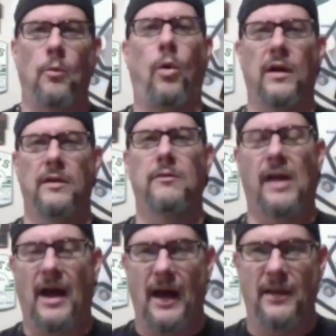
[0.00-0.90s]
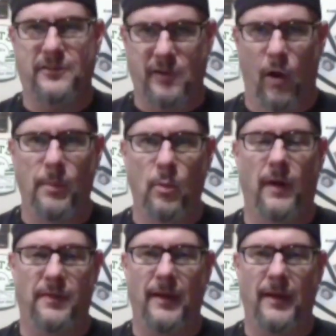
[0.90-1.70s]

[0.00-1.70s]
one of you guys told me what